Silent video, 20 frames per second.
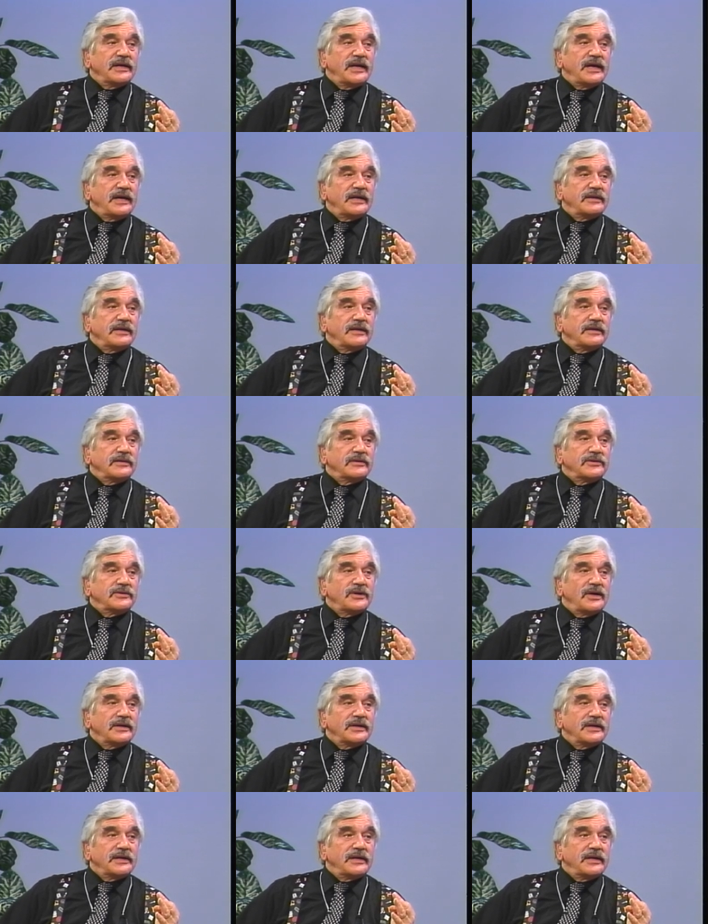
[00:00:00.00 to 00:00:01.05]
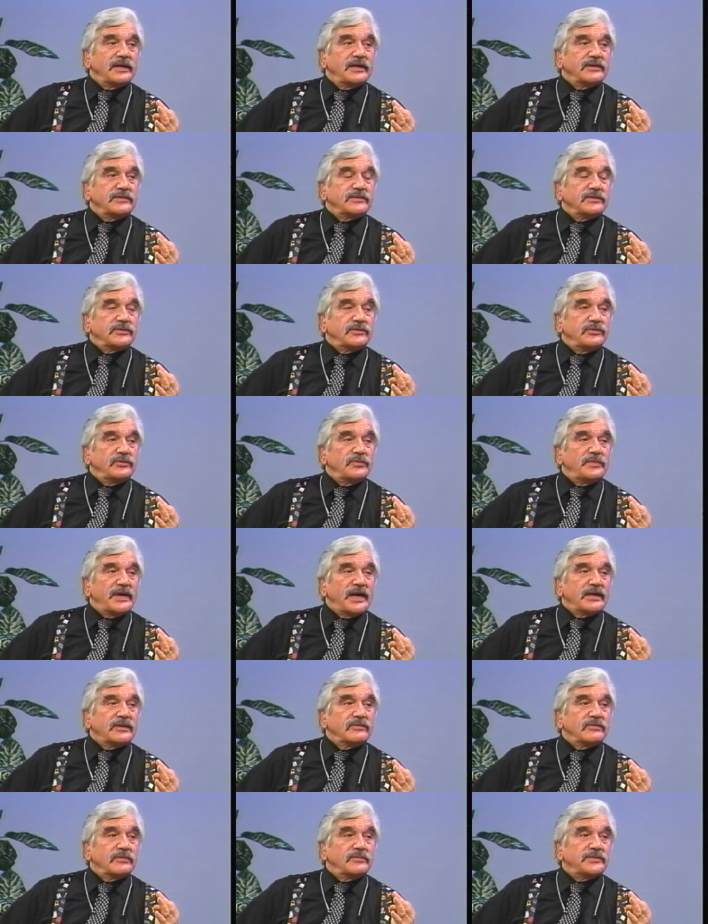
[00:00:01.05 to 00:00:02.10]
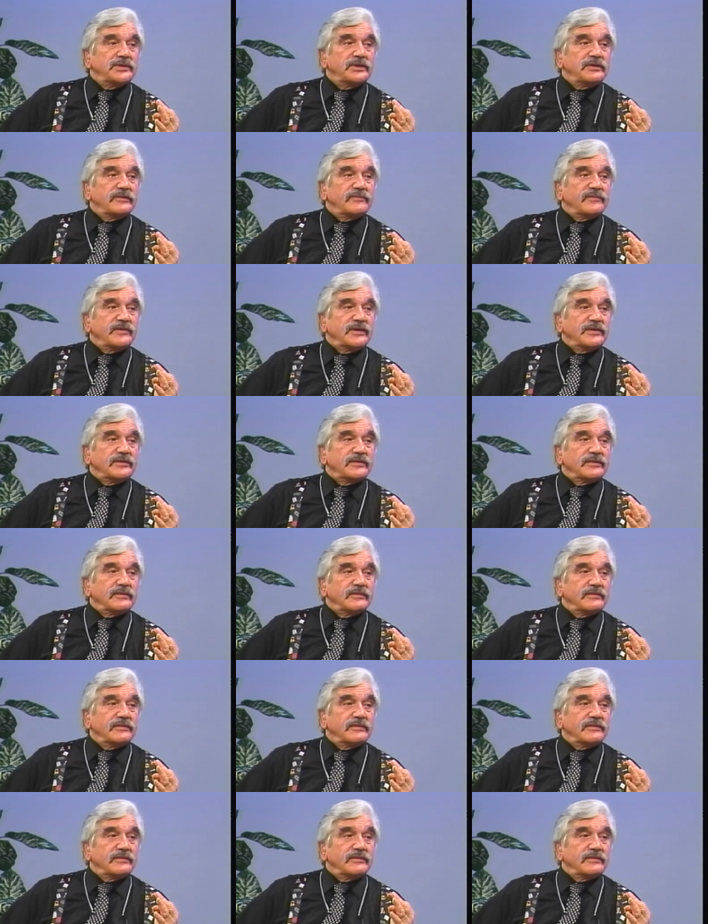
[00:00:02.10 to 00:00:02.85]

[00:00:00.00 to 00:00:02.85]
at the Talking Heads are two bathrooms interfacing.